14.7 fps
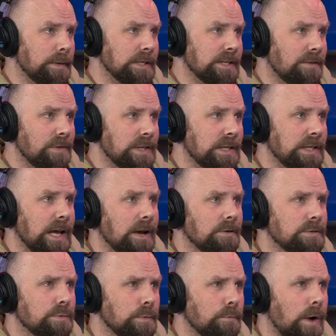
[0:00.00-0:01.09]
because everything
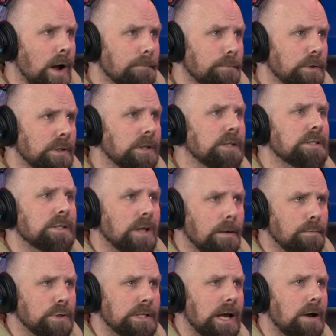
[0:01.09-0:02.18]
counts, when Rock put his
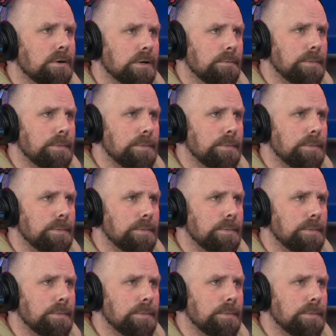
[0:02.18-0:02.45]
thumb was out,